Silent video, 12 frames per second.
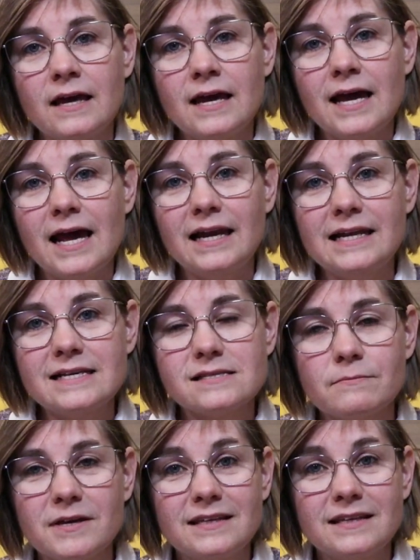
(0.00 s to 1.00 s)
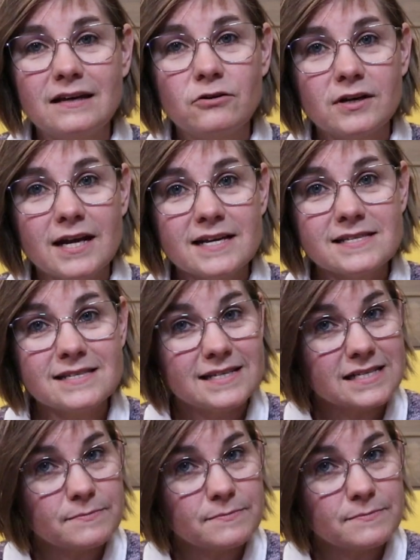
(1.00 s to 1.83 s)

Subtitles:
Elisabeth Gigones. This